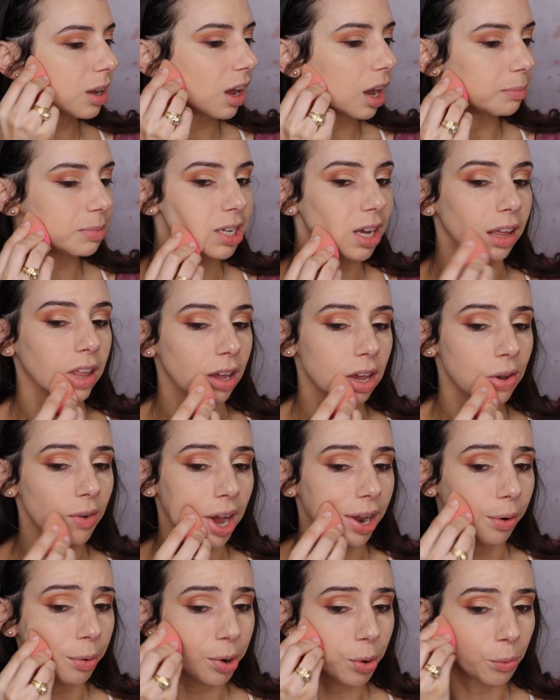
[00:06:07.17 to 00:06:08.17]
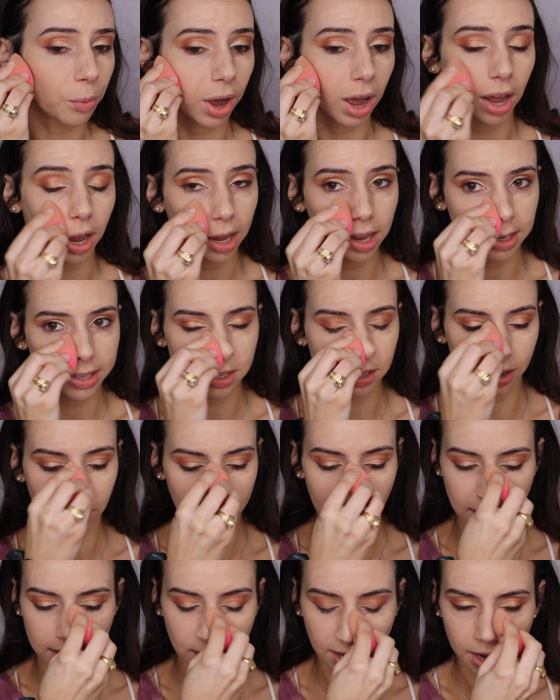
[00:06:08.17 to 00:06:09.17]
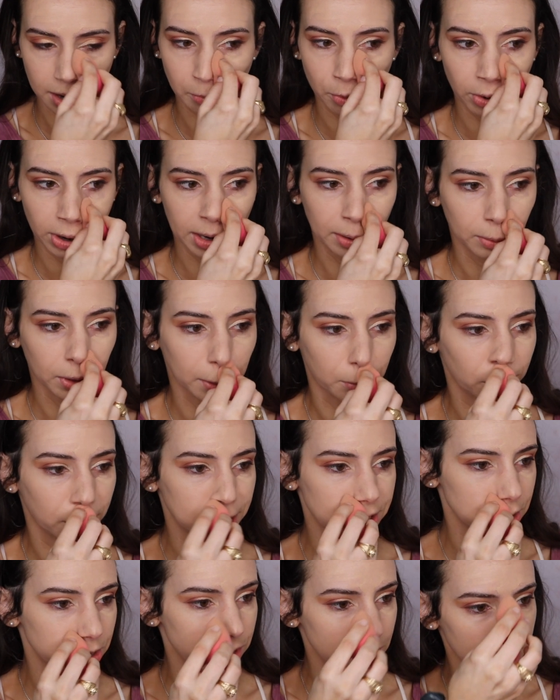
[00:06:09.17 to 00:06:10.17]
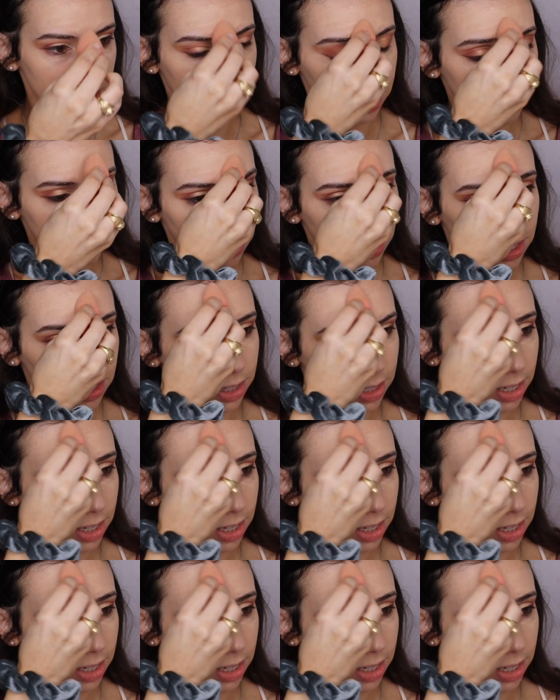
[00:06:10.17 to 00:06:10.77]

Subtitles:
I'm telling you, I don't know why it's not cakey anymore, like when I do this.